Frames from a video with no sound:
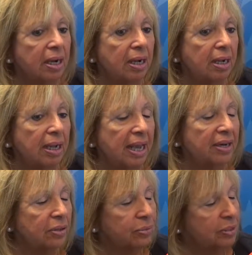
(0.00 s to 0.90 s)
I
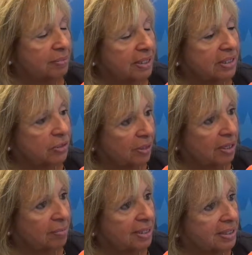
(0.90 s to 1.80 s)
had owned a business,
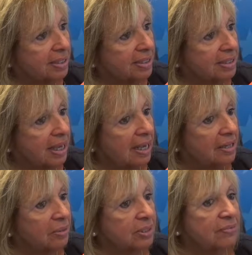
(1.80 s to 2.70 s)
ran a business,
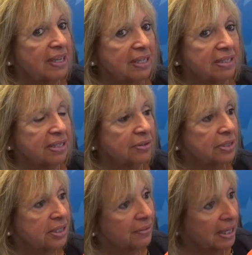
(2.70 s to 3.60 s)
and there was a vacancy on
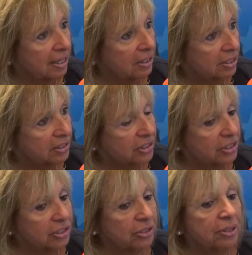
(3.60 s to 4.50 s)
the Suffolk County
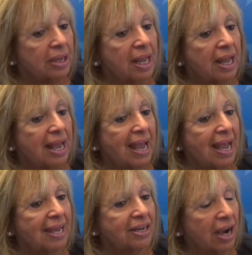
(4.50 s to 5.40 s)
Legislature.
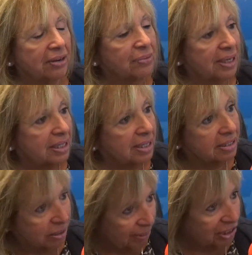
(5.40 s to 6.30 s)
And I ran in
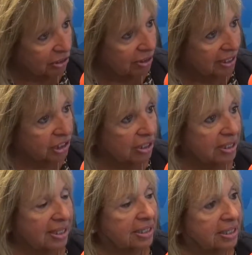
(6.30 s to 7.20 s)
a special election
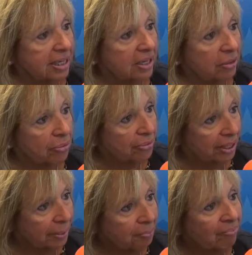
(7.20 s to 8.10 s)
in
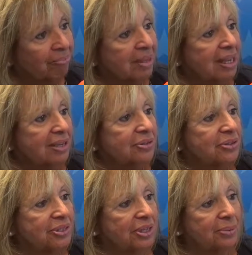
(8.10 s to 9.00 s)
1993.
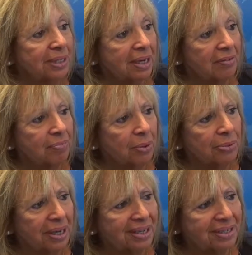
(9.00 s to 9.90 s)
So we kind of
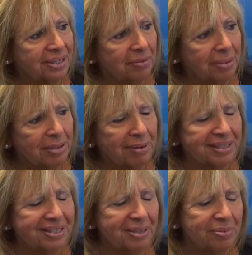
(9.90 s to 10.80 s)
both got into government
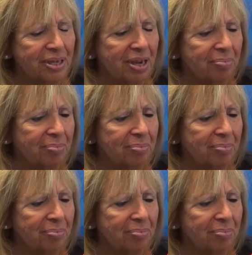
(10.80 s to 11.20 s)
about the same time.